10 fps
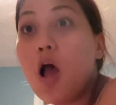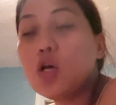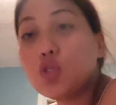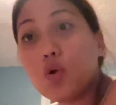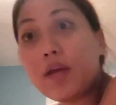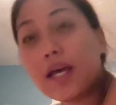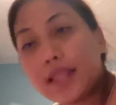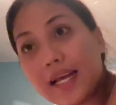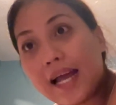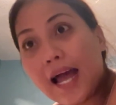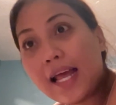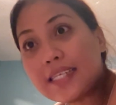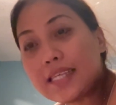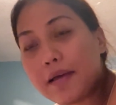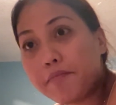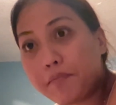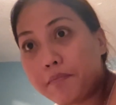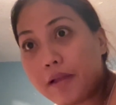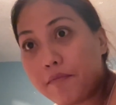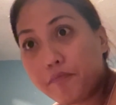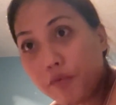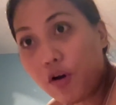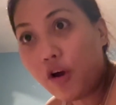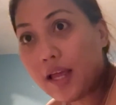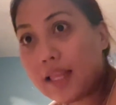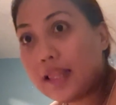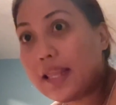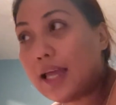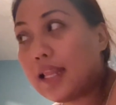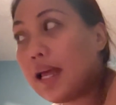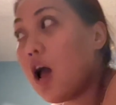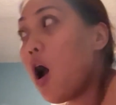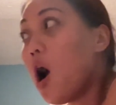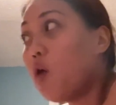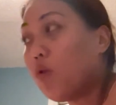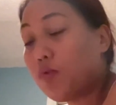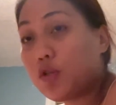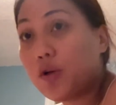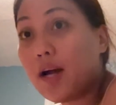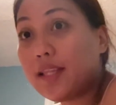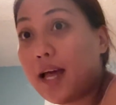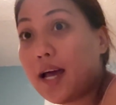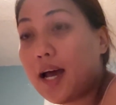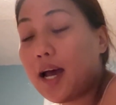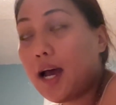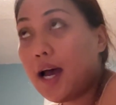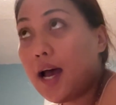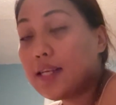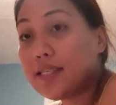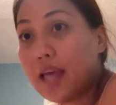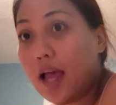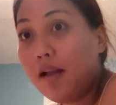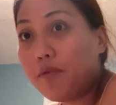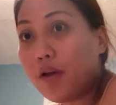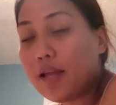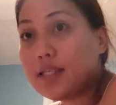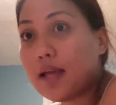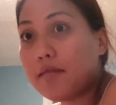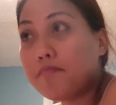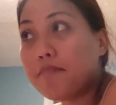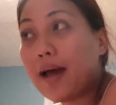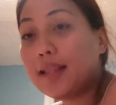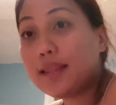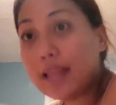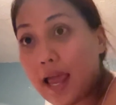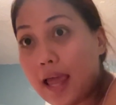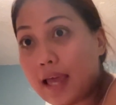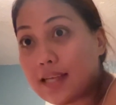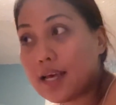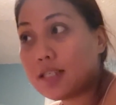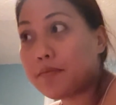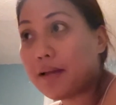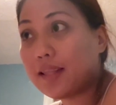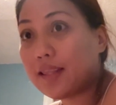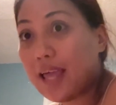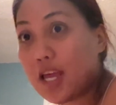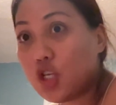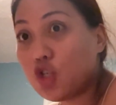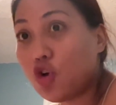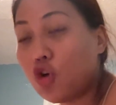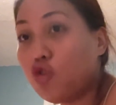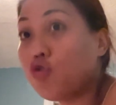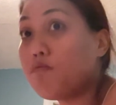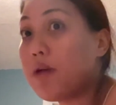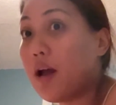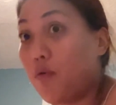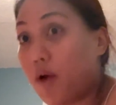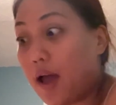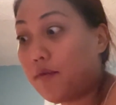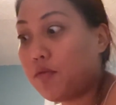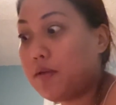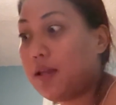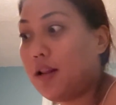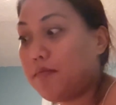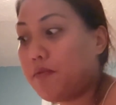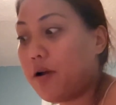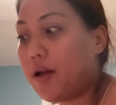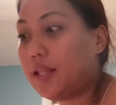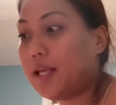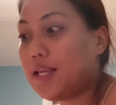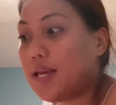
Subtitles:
So we get the Galaxy Flip 4, and then when we track the cell phone, it said Monday is the expectation to be arrived, to be delivered. And then